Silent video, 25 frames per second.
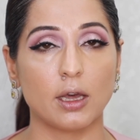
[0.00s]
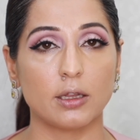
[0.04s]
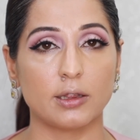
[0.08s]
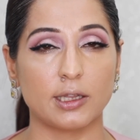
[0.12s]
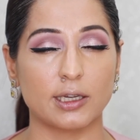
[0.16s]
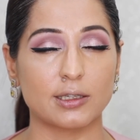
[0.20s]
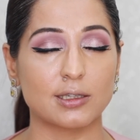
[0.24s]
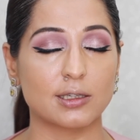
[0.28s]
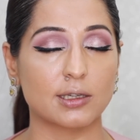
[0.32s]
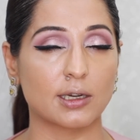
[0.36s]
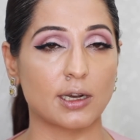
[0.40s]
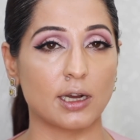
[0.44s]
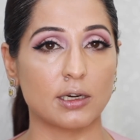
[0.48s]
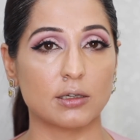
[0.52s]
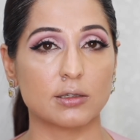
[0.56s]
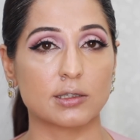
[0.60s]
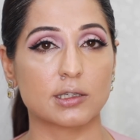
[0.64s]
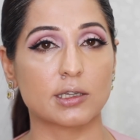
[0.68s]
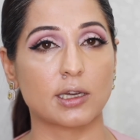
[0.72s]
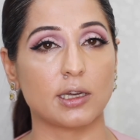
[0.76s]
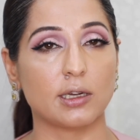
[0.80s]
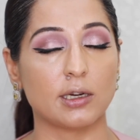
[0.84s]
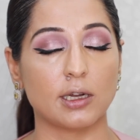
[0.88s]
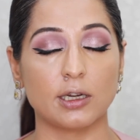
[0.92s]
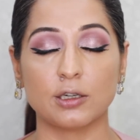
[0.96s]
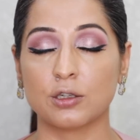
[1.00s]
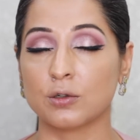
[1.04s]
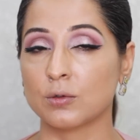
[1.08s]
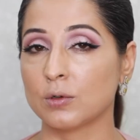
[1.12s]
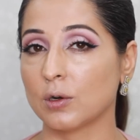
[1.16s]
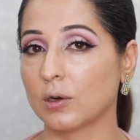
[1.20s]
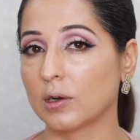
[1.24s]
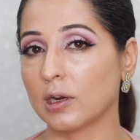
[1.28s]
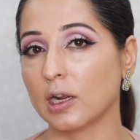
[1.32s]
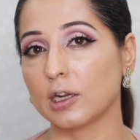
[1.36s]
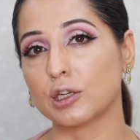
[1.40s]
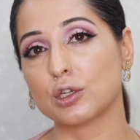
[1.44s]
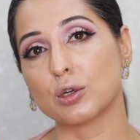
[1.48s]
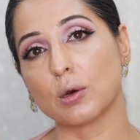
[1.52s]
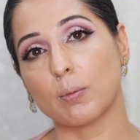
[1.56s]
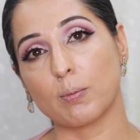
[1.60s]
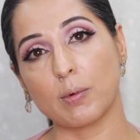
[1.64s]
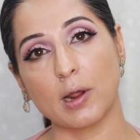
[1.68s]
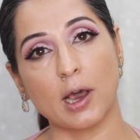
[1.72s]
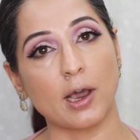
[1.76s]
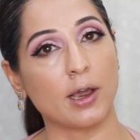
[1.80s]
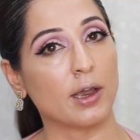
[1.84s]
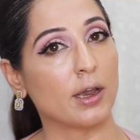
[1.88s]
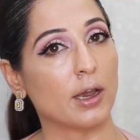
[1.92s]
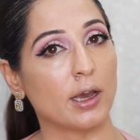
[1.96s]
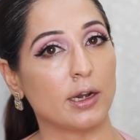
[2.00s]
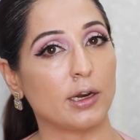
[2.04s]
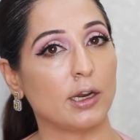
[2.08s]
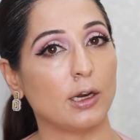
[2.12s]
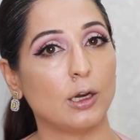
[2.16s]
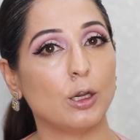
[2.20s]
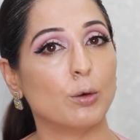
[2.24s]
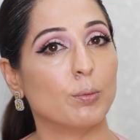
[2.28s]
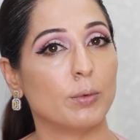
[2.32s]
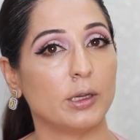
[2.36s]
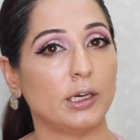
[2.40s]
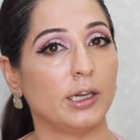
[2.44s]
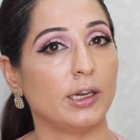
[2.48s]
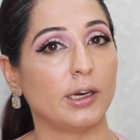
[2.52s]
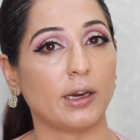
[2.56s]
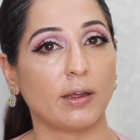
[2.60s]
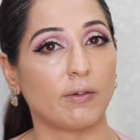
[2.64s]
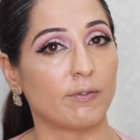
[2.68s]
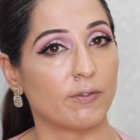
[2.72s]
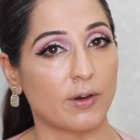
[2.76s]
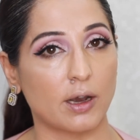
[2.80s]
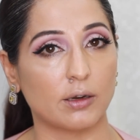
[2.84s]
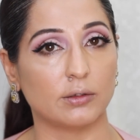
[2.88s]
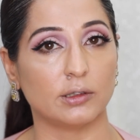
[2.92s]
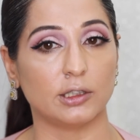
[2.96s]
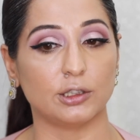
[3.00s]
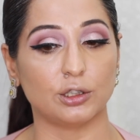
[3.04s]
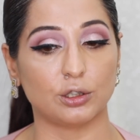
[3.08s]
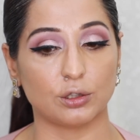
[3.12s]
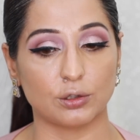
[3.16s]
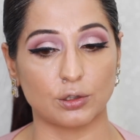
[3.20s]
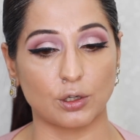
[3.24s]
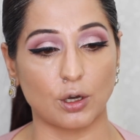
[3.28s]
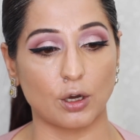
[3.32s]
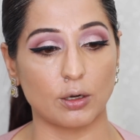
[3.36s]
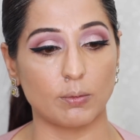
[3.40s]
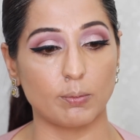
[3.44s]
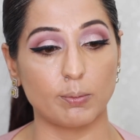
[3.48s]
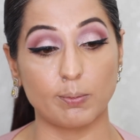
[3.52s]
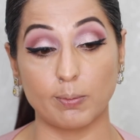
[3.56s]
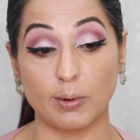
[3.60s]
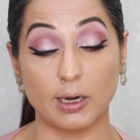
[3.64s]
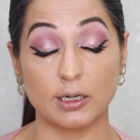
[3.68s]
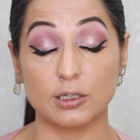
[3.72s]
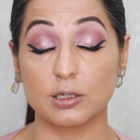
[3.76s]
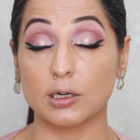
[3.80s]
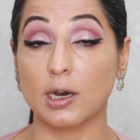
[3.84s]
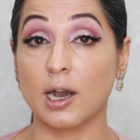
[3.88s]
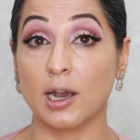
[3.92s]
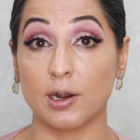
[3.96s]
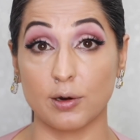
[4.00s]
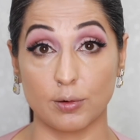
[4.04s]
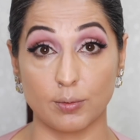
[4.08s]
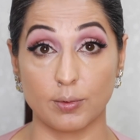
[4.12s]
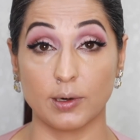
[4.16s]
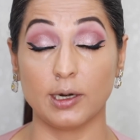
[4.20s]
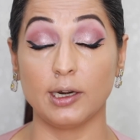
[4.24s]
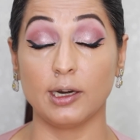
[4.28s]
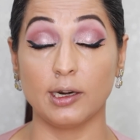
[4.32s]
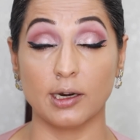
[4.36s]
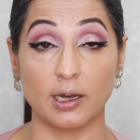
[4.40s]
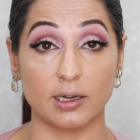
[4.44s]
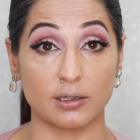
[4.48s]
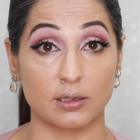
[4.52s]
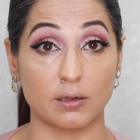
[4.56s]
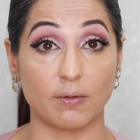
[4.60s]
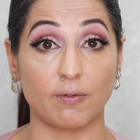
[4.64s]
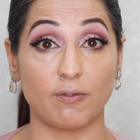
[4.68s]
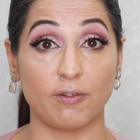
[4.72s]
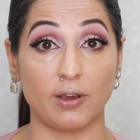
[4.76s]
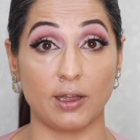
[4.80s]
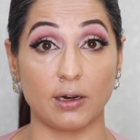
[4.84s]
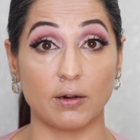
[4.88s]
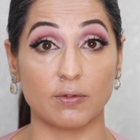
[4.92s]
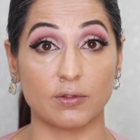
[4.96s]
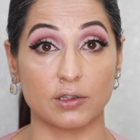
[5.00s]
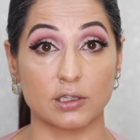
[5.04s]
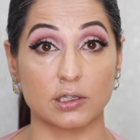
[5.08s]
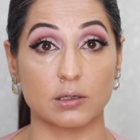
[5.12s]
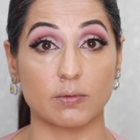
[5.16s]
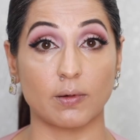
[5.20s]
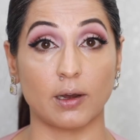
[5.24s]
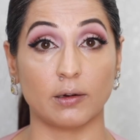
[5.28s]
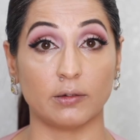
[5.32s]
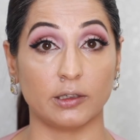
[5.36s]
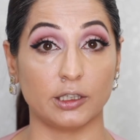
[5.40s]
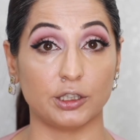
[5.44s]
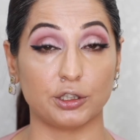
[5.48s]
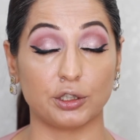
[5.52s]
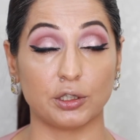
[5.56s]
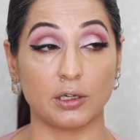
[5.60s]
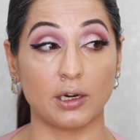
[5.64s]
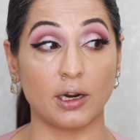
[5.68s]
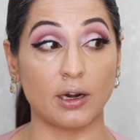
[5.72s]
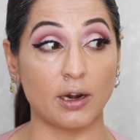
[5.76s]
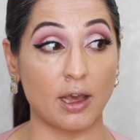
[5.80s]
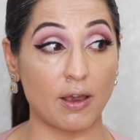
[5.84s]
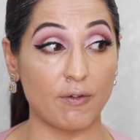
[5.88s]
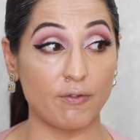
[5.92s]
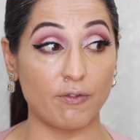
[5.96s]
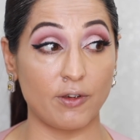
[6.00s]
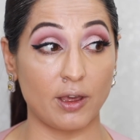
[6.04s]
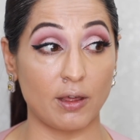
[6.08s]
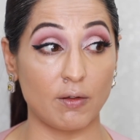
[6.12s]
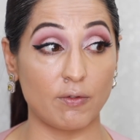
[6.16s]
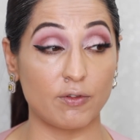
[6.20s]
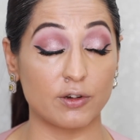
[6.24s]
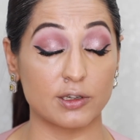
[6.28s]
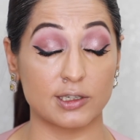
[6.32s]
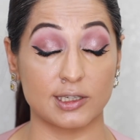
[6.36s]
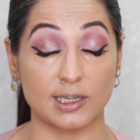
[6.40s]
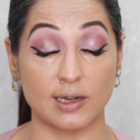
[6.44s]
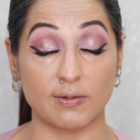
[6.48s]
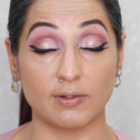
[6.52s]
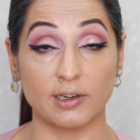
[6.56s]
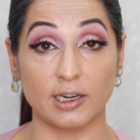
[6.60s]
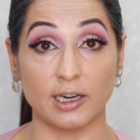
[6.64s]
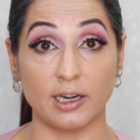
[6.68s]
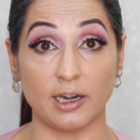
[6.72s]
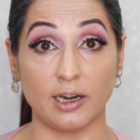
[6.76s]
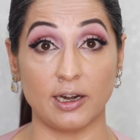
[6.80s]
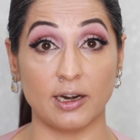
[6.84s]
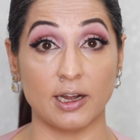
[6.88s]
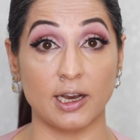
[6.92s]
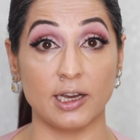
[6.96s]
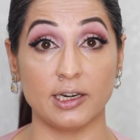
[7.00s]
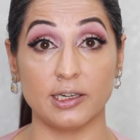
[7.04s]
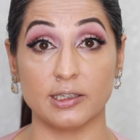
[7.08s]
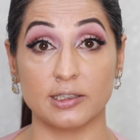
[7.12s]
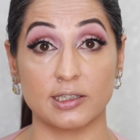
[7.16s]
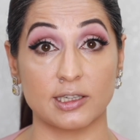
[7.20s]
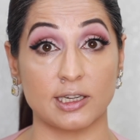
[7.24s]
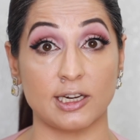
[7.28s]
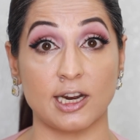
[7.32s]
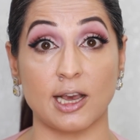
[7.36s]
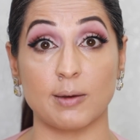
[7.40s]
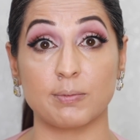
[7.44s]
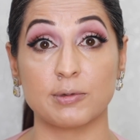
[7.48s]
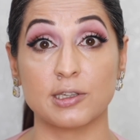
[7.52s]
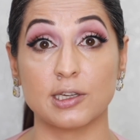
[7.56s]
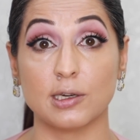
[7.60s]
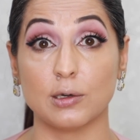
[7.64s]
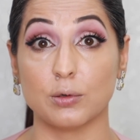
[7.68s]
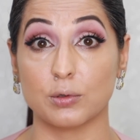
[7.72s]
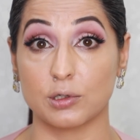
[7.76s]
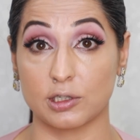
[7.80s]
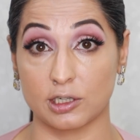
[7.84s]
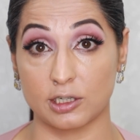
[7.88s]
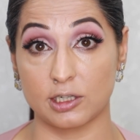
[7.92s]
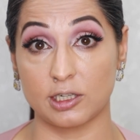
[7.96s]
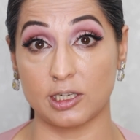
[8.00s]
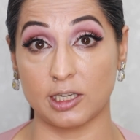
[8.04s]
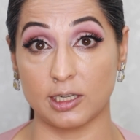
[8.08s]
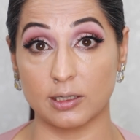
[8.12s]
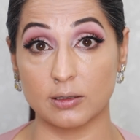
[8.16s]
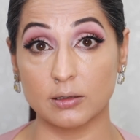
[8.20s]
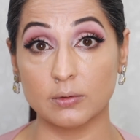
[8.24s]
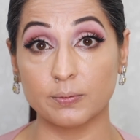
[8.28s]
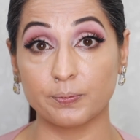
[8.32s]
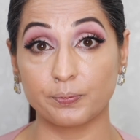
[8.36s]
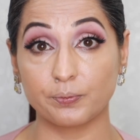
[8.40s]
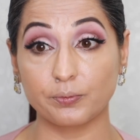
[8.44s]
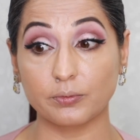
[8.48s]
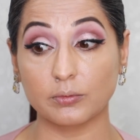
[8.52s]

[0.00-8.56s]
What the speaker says: That's the kind of skin I do not like to apply an illuminating foundation on. But I really like the feel of this foundation, and I feel for $7.99 it's an absolute steal.